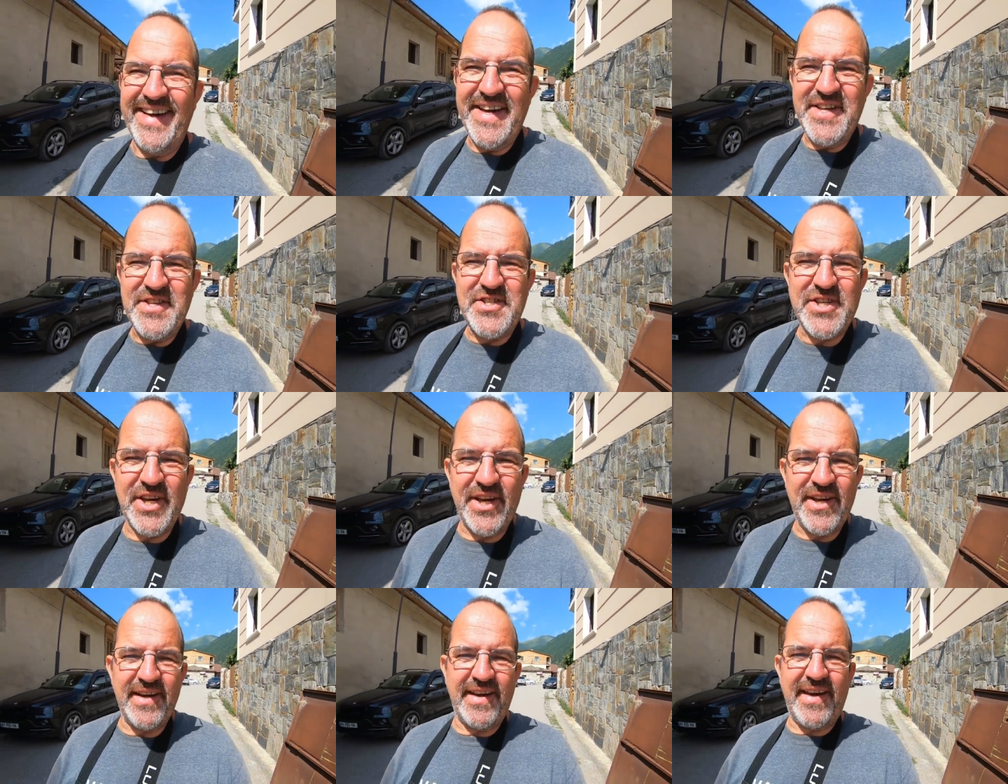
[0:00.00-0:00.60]
in
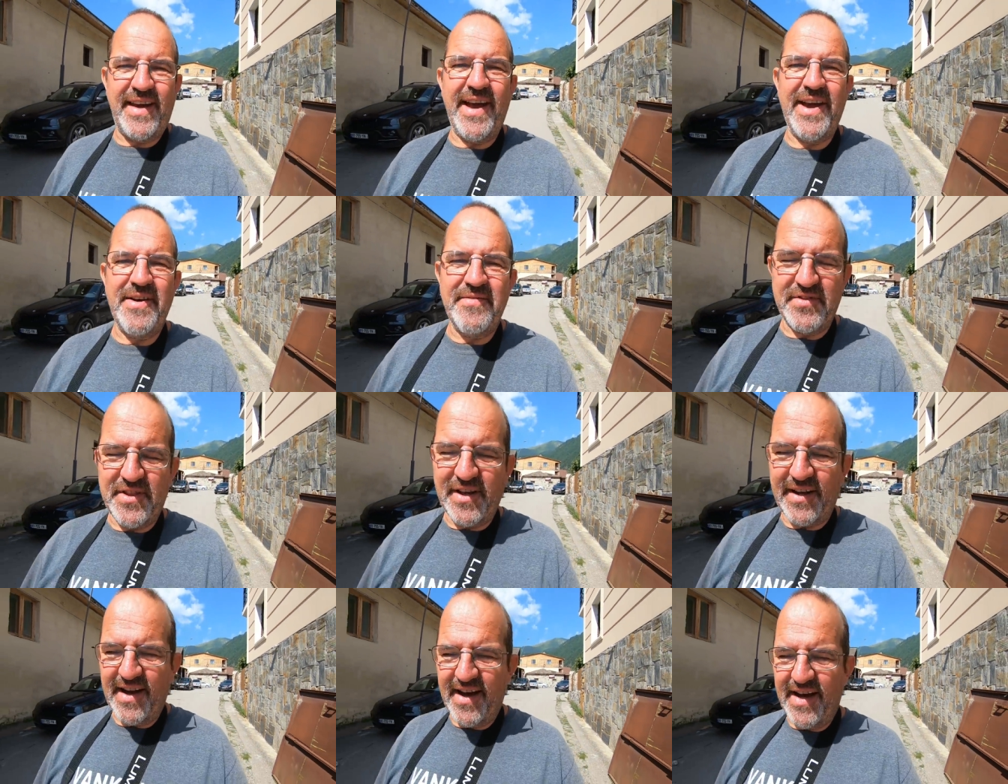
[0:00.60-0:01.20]
Turkey
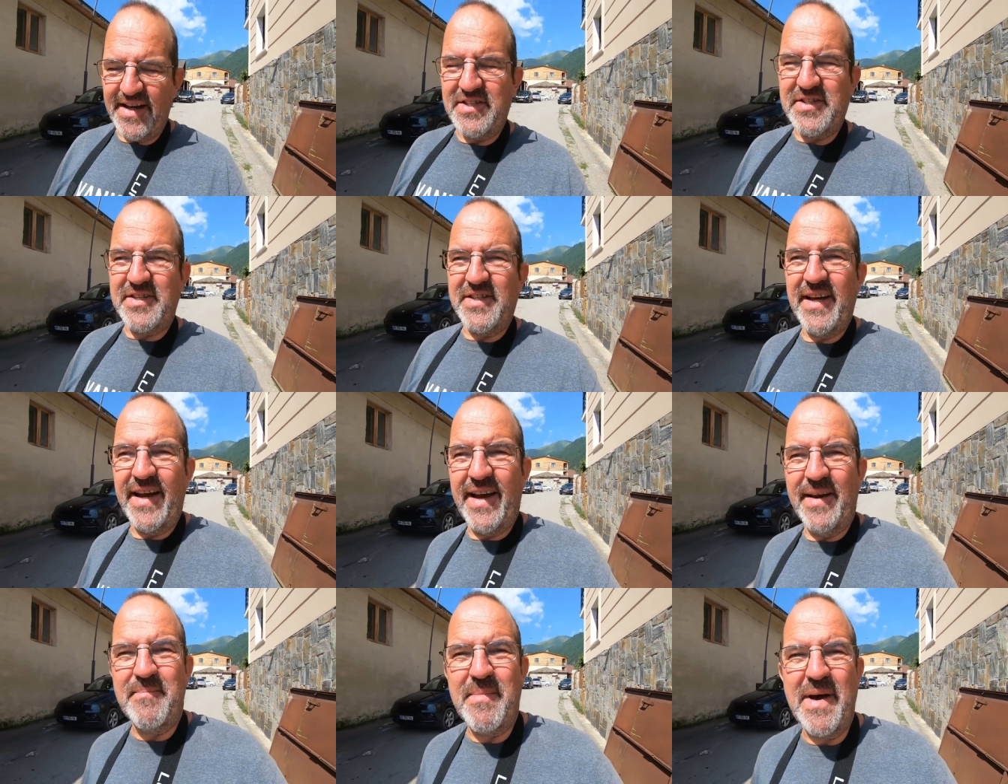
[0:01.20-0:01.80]
over the
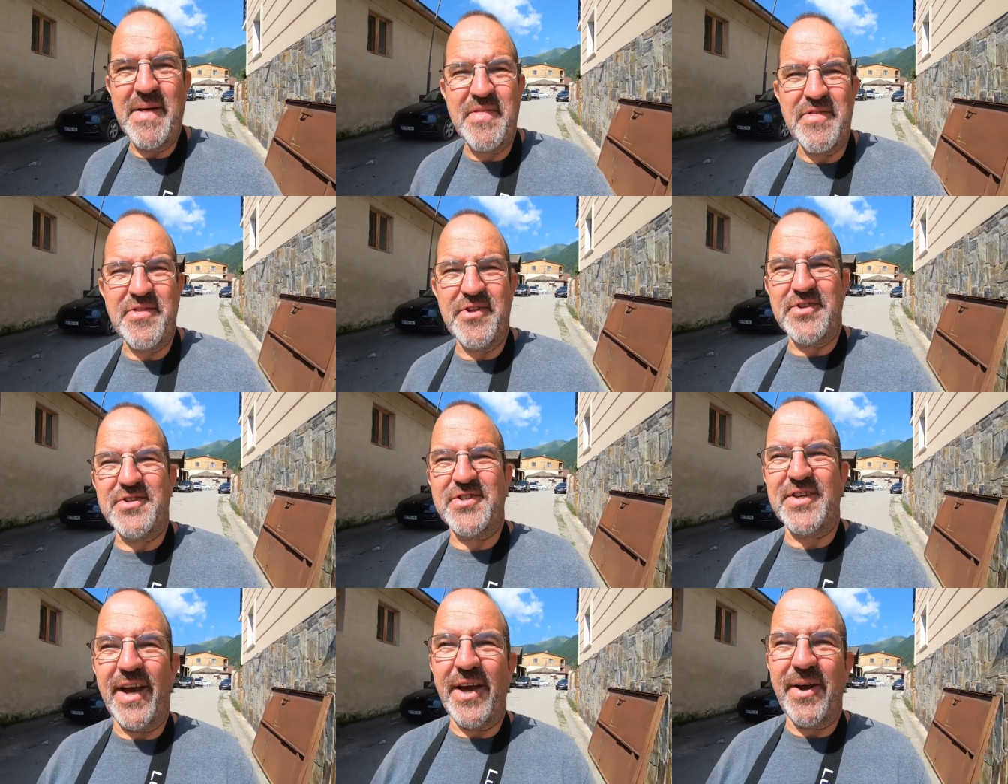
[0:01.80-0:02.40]
last uh, month
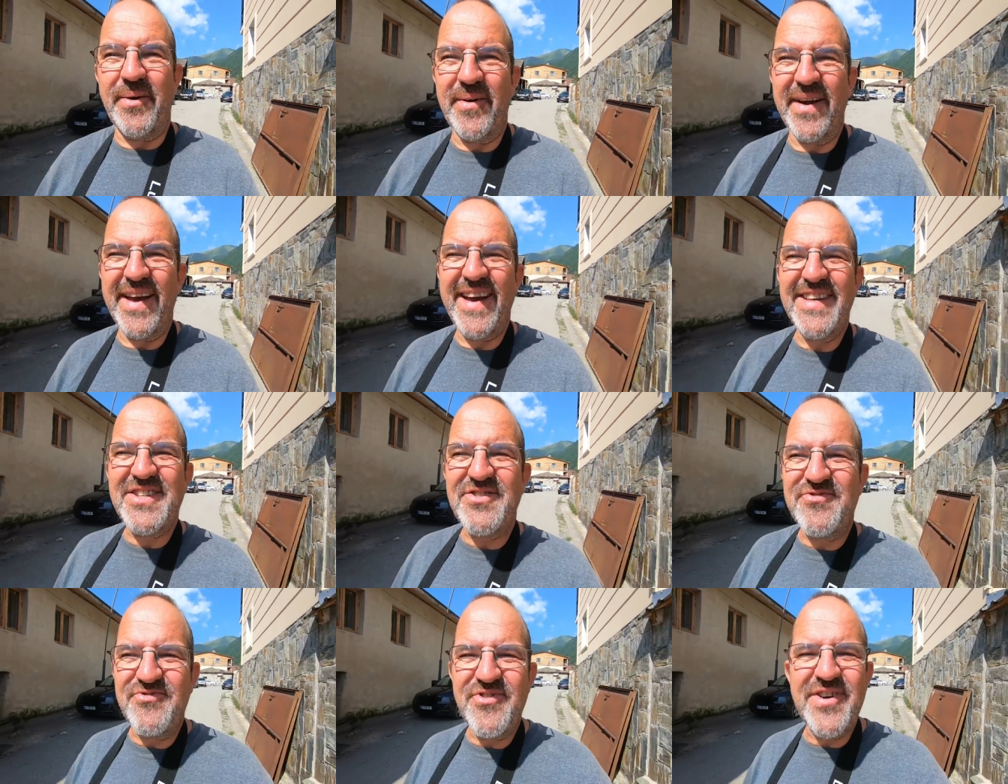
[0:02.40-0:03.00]
or so,
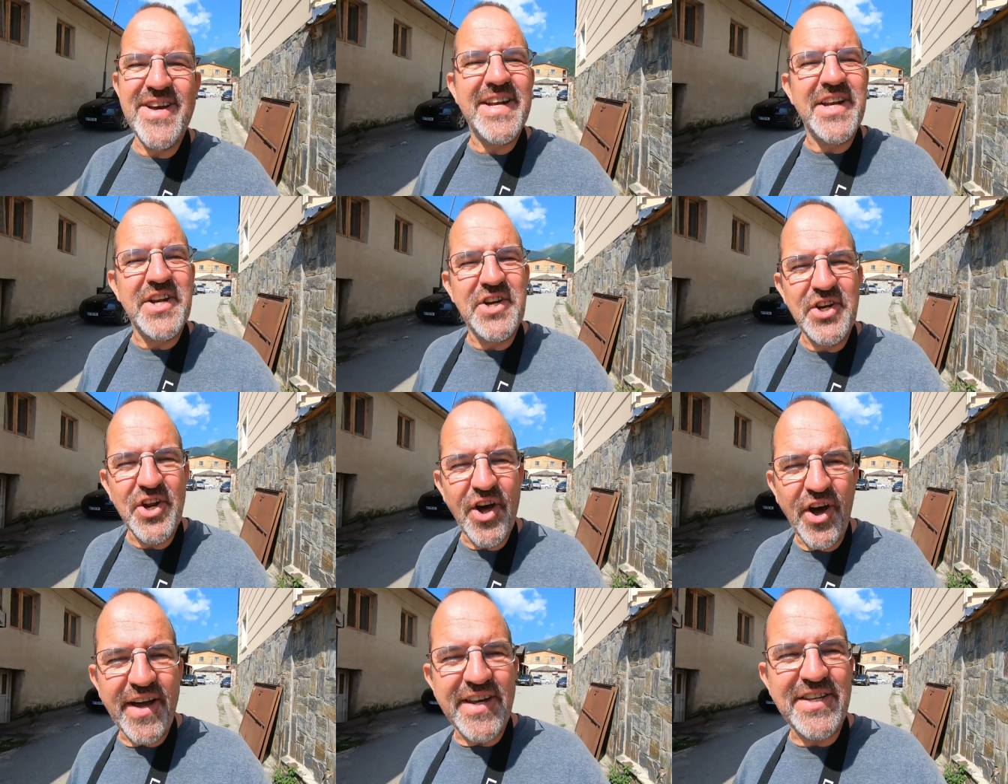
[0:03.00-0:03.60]
it's really
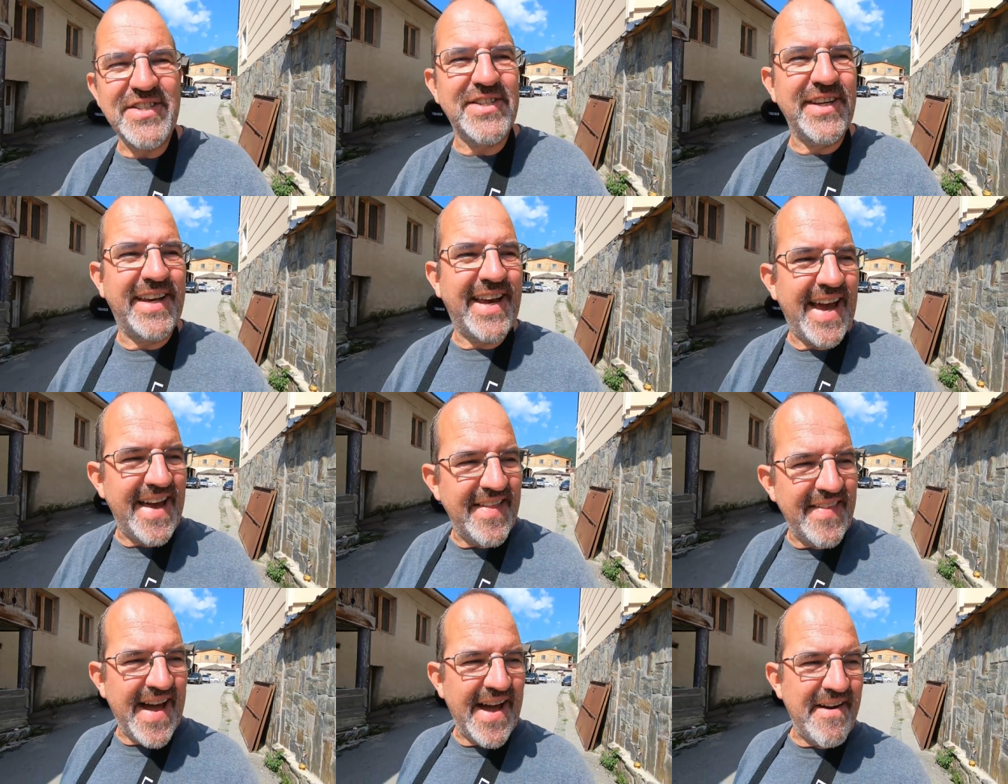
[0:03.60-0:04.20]
nice to
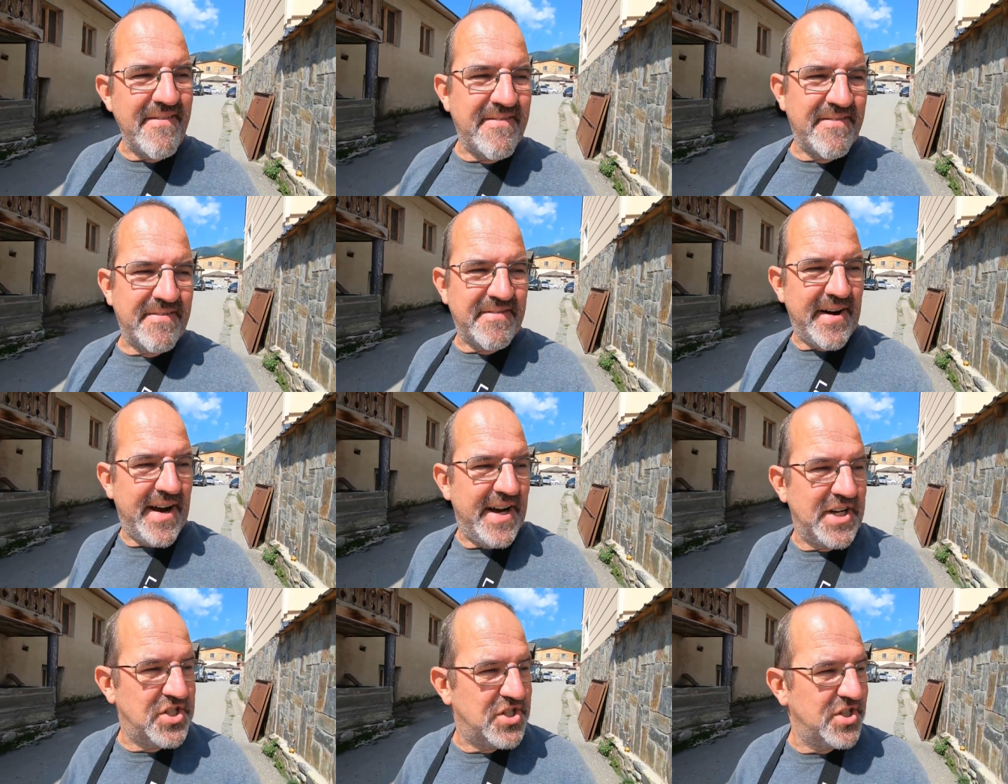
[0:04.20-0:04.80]
get that
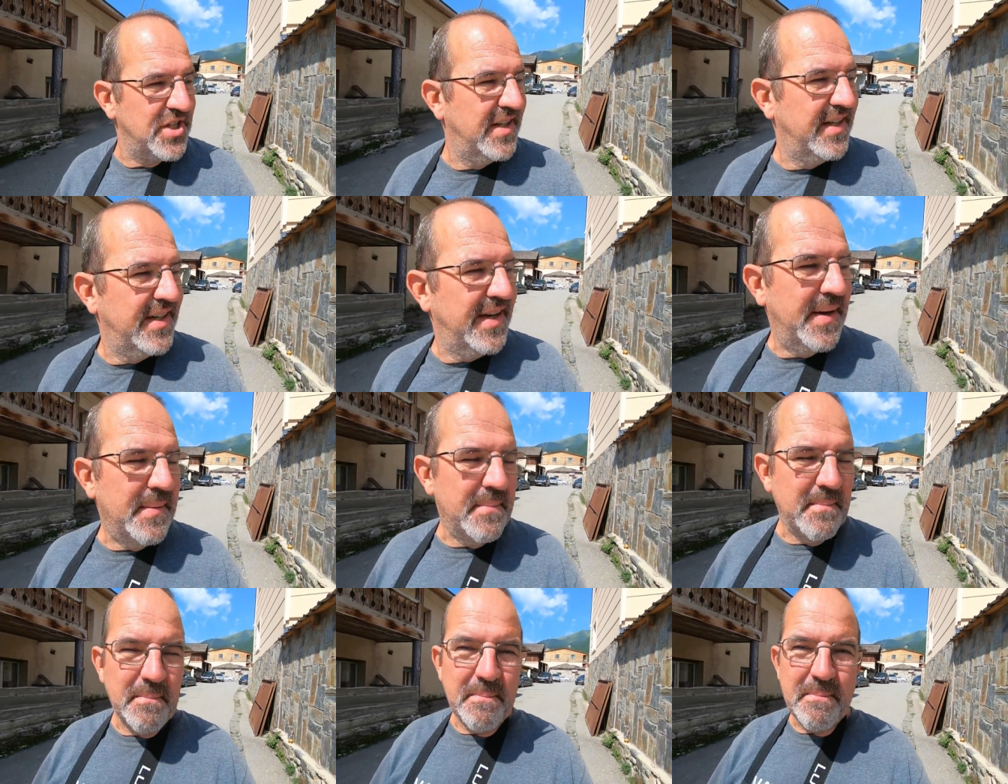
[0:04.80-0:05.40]
fresh
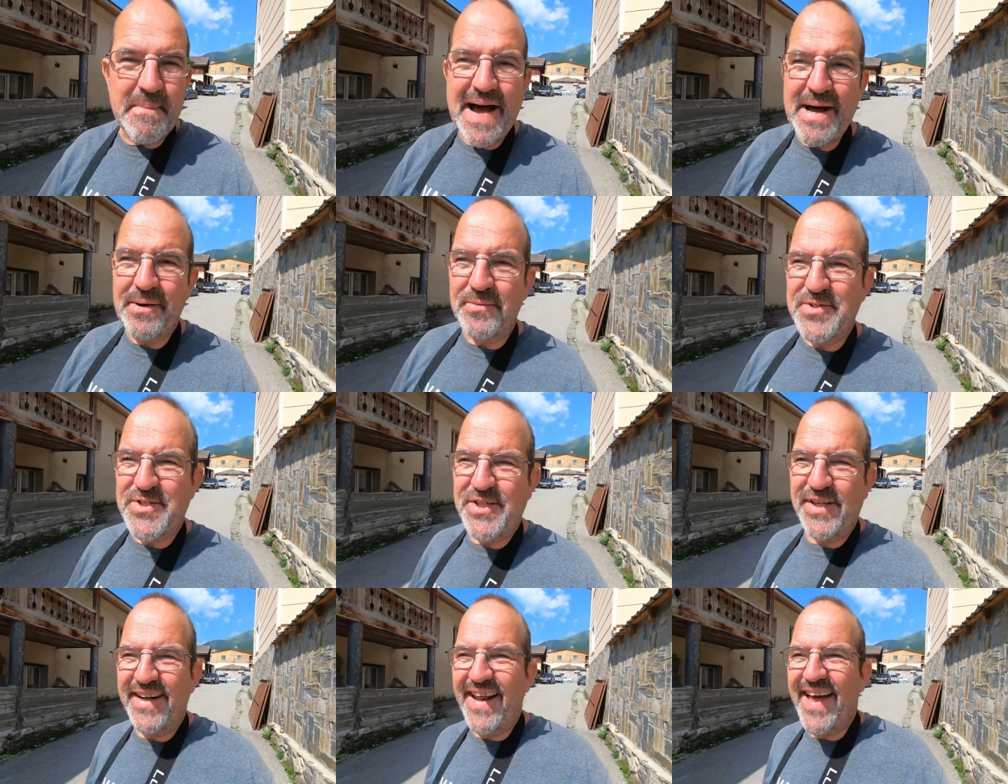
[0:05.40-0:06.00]

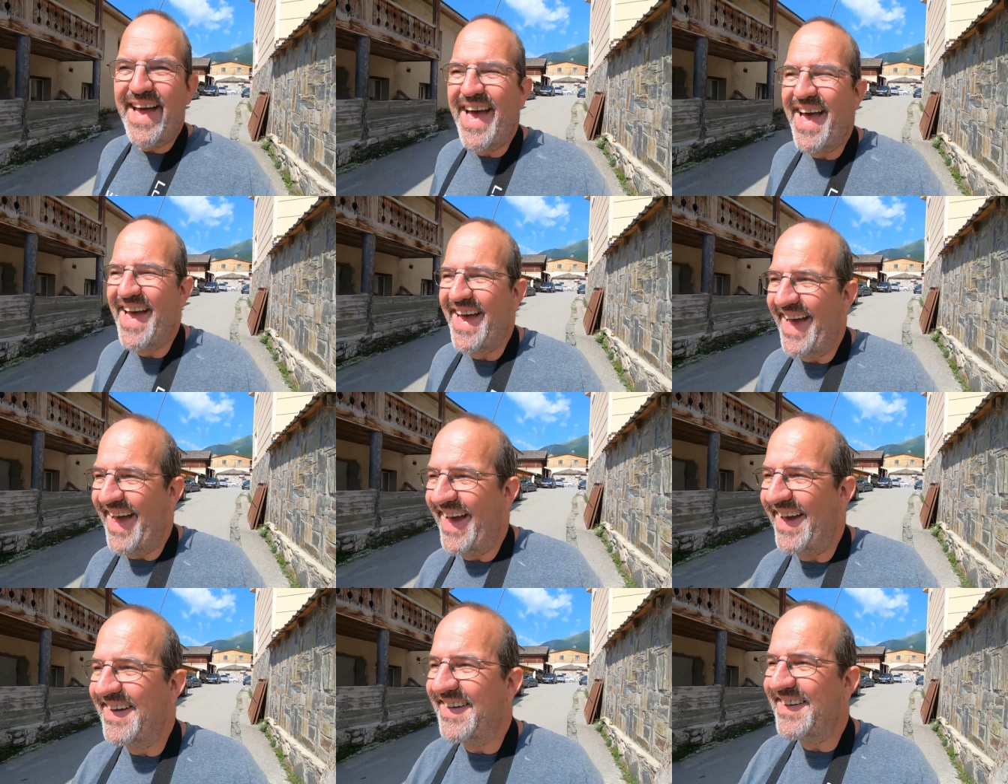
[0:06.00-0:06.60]
mountain
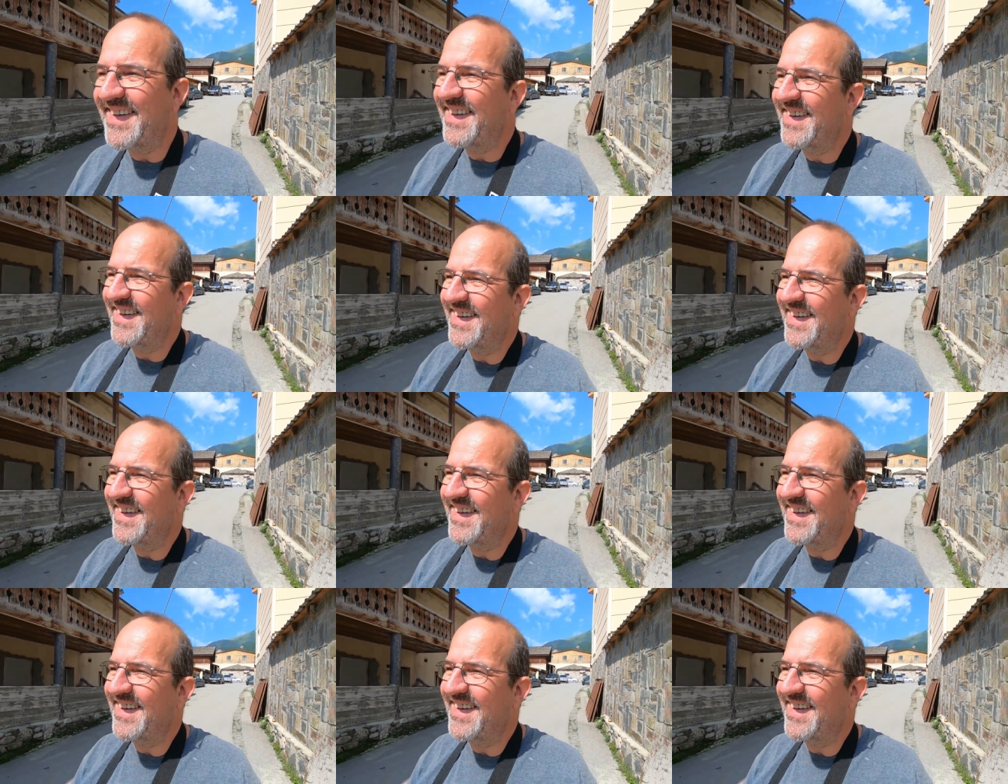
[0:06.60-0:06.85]
air.